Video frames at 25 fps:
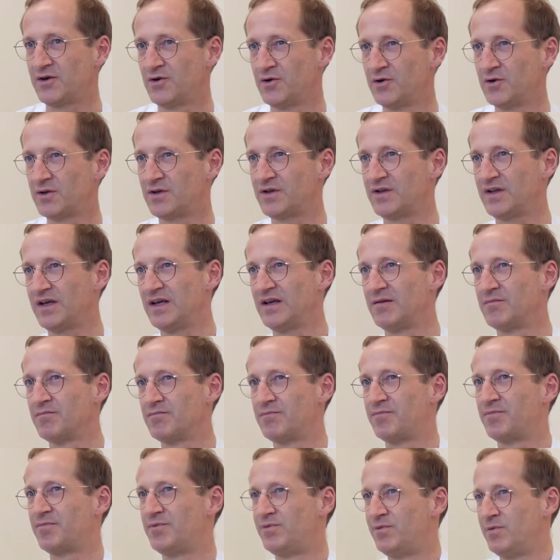could
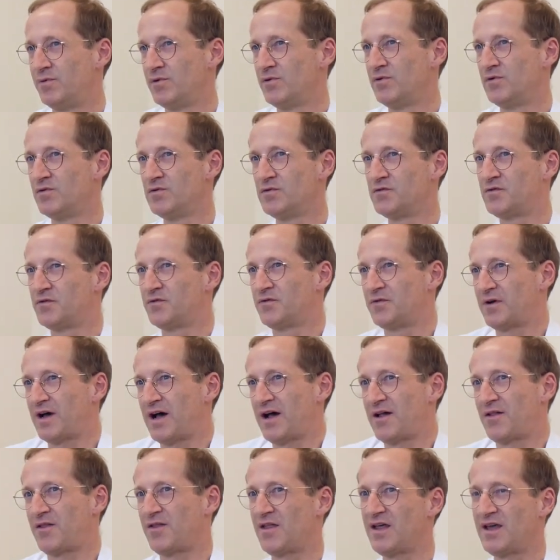improve,
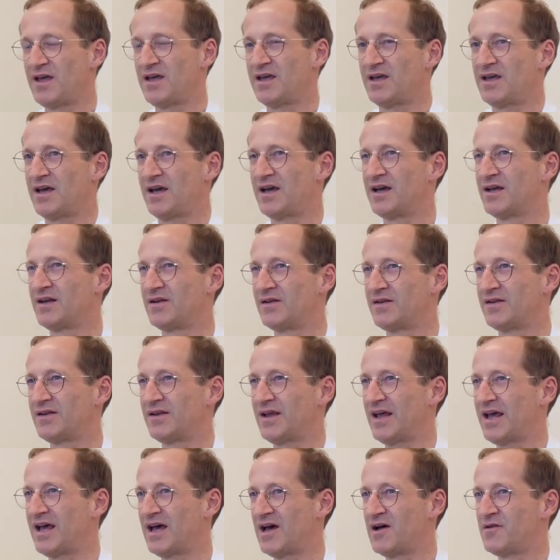I think, and
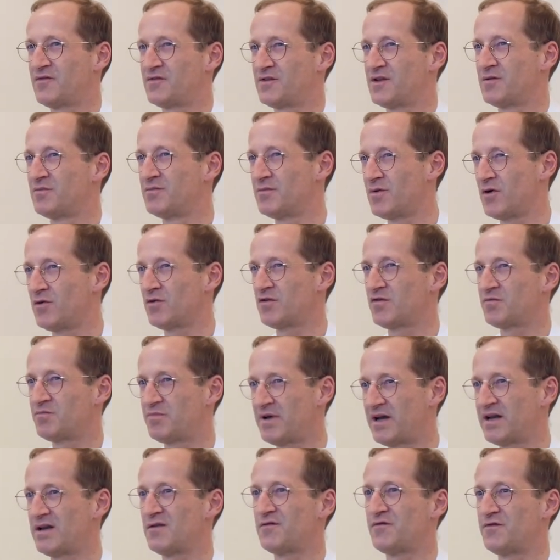have the most
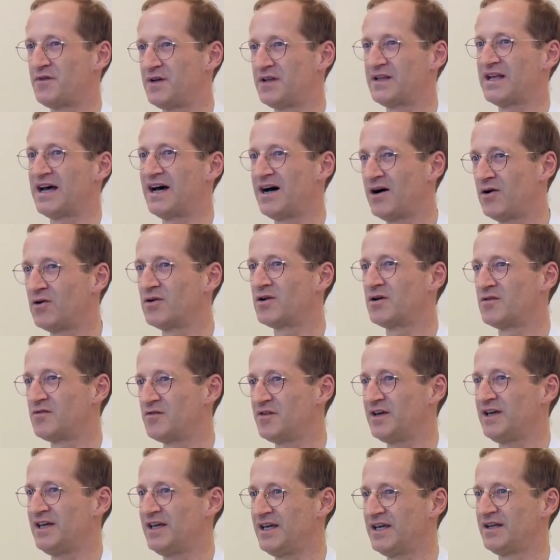benefit out
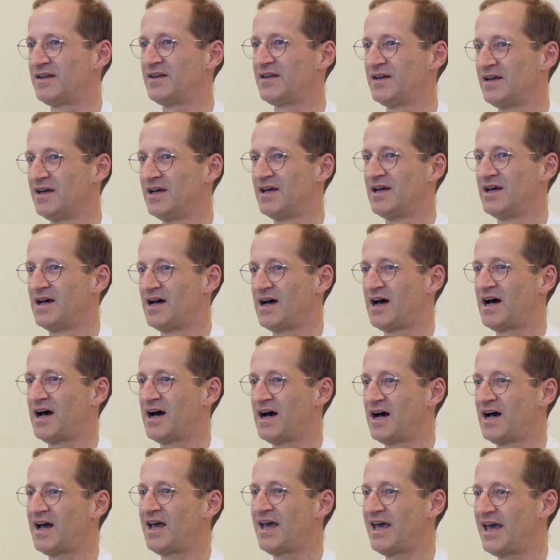of it
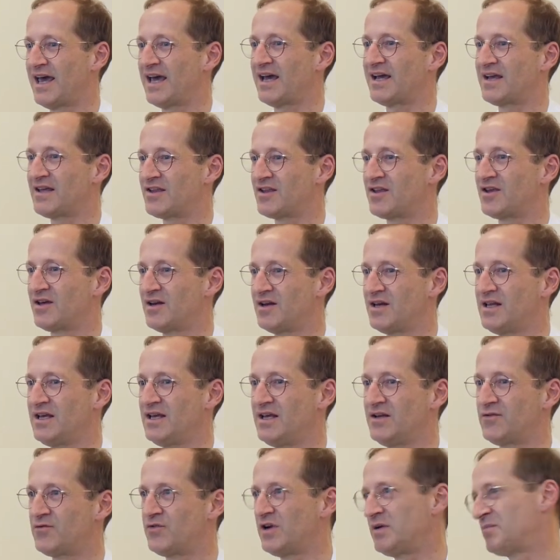are
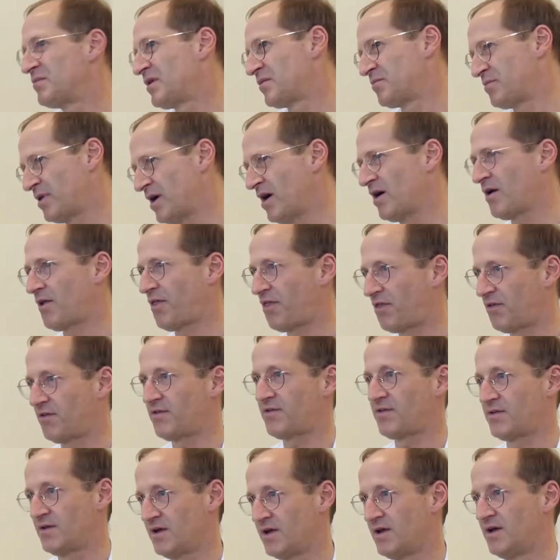actually treatment
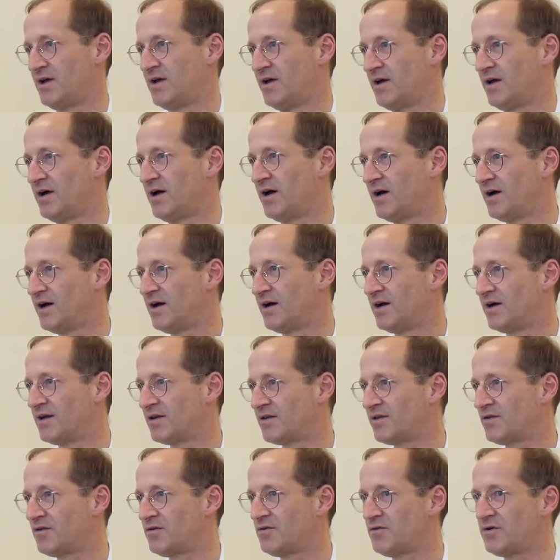paths.
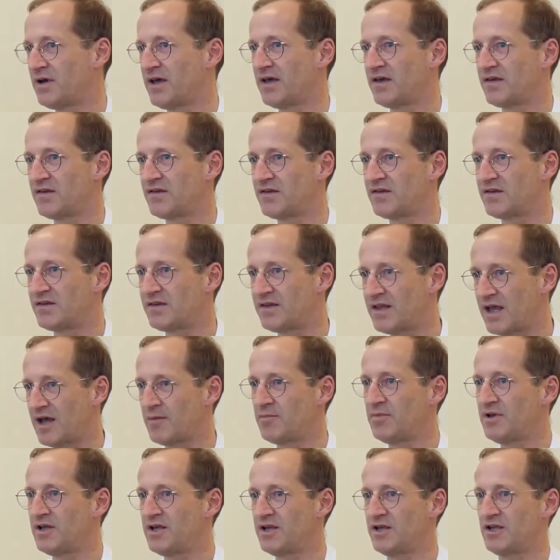To
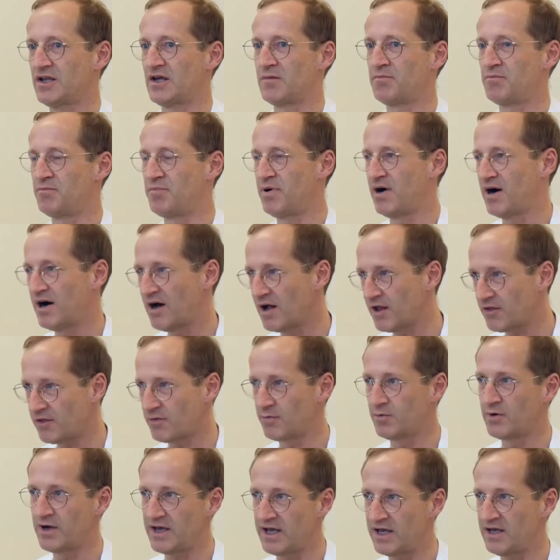establish a
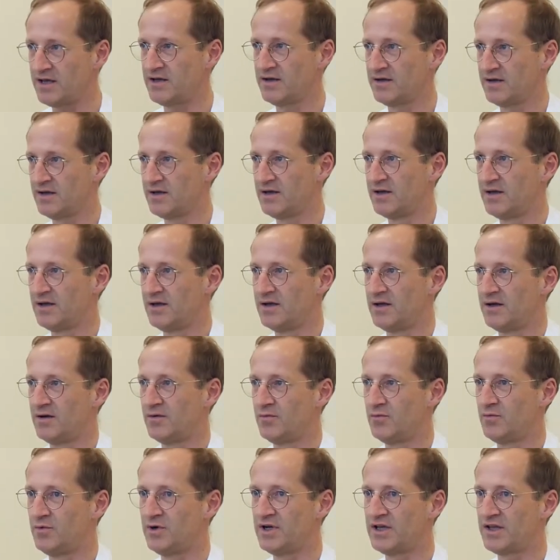pathway
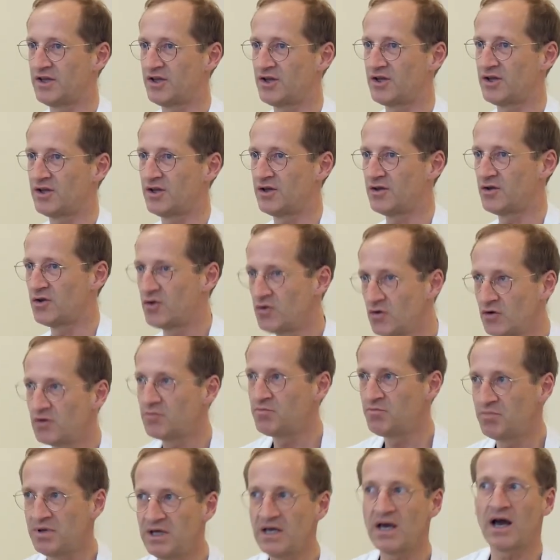which
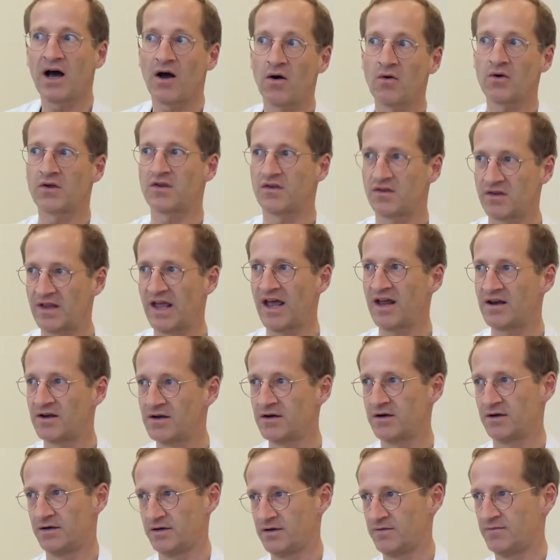should be our
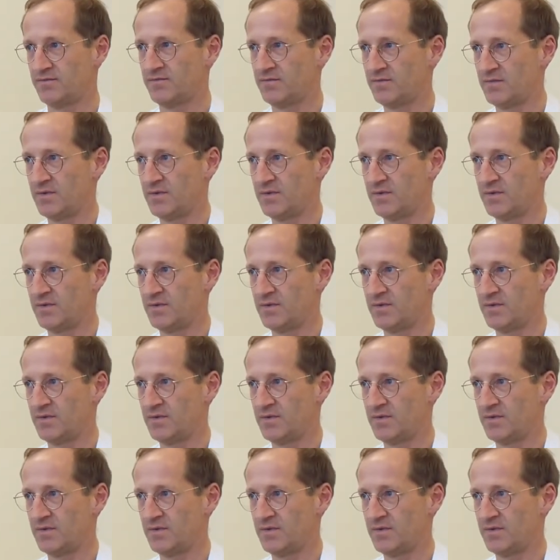standard,